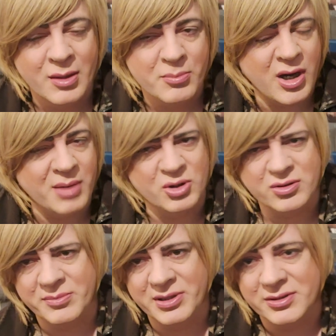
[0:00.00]
but I'm not
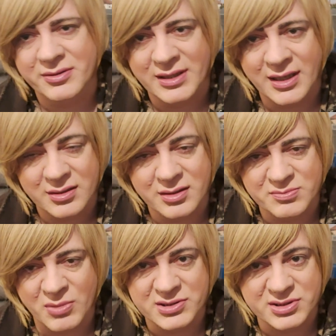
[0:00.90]
going to be doing that,
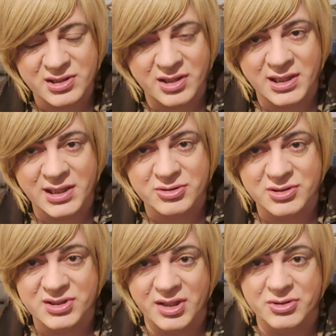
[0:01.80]
because mine's just going to
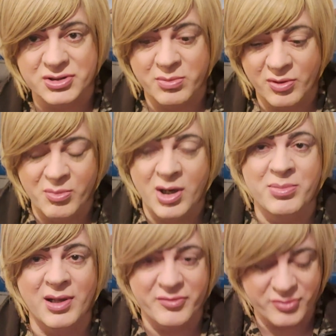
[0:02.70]
literally sit on top of my
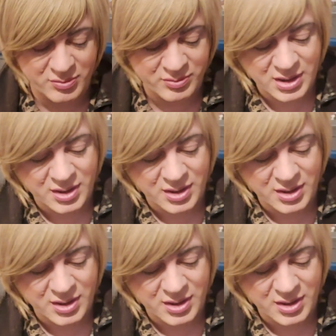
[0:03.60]
platform.